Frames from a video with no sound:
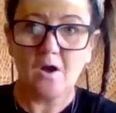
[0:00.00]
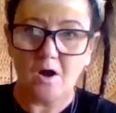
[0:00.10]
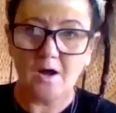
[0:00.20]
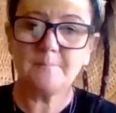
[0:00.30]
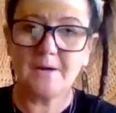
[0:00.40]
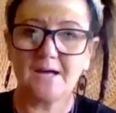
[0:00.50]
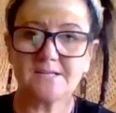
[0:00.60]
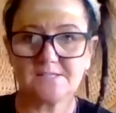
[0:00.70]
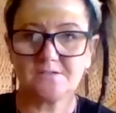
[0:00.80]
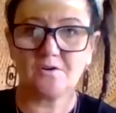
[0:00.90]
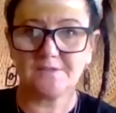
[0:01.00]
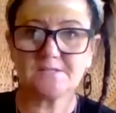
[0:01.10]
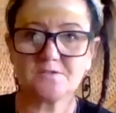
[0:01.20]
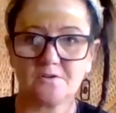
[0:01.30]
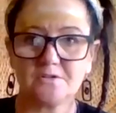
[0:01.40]
I'm passing on
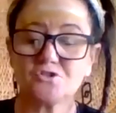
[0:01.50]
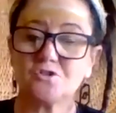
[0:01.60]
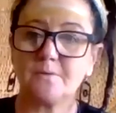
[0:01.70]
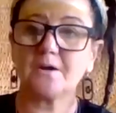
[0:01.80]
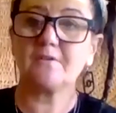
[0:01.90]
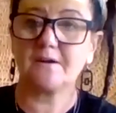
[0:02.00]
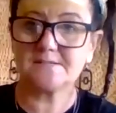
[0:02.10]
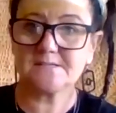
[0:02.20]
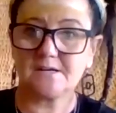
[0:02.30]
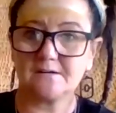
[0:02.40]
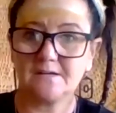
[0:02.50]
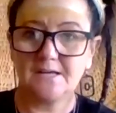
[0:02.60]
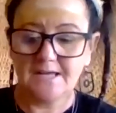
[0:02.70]
this knowledge to my grandson.